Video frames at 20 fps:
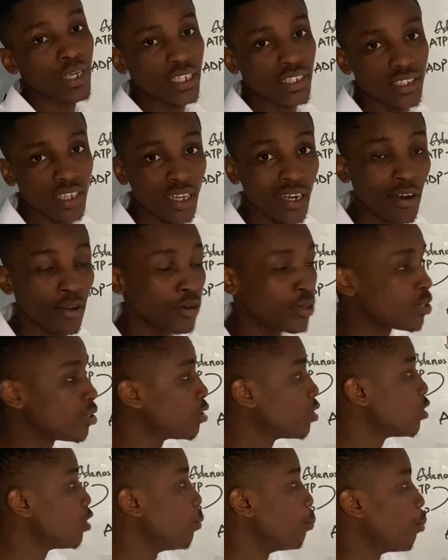base alone,
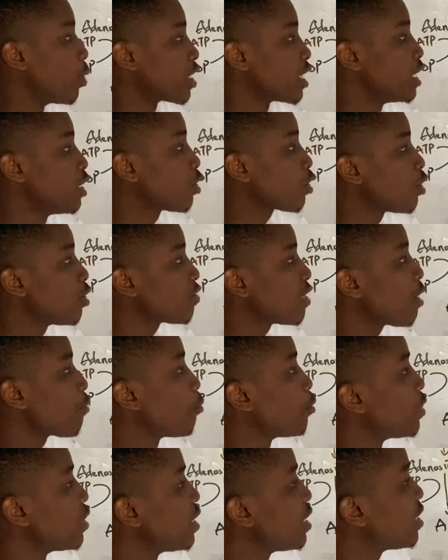but the nucleotide
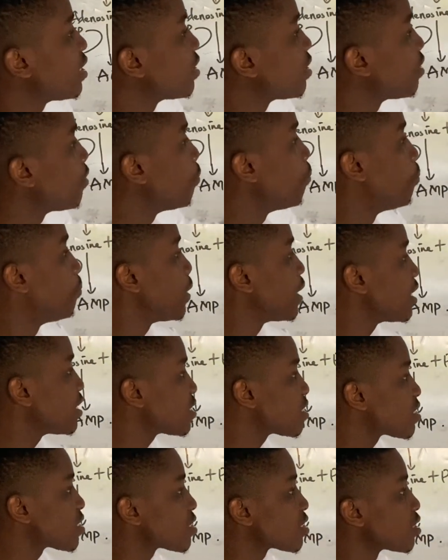will need
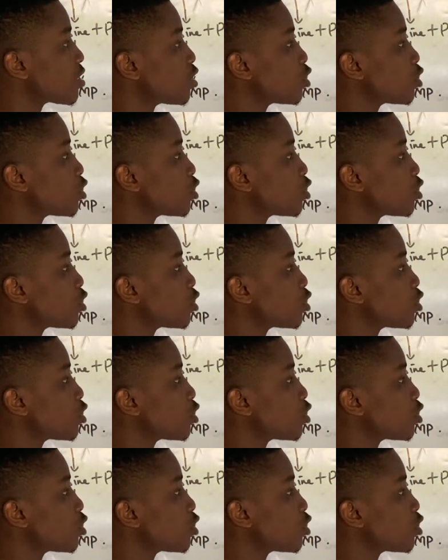base,